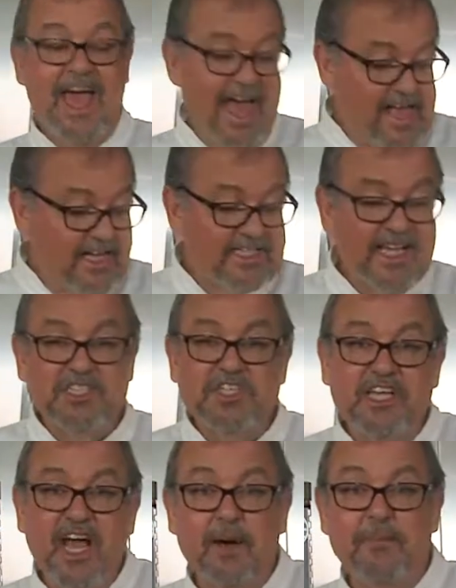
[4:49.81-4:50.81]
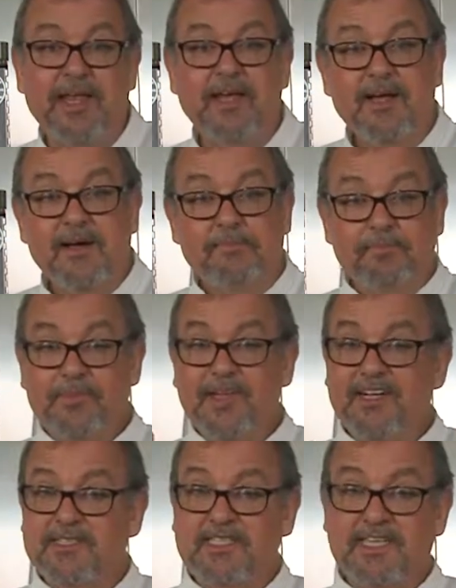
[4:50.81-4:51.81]
Eggs actually come in
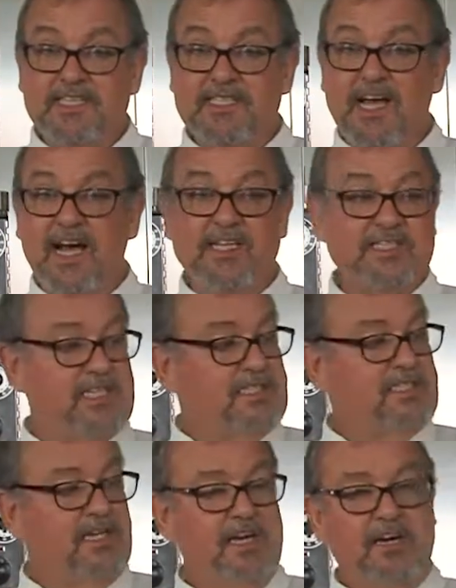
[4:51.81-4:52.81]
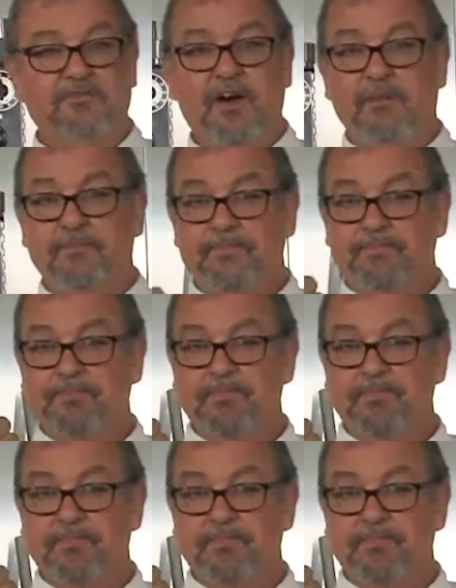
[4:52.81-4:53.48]
6 sizes, from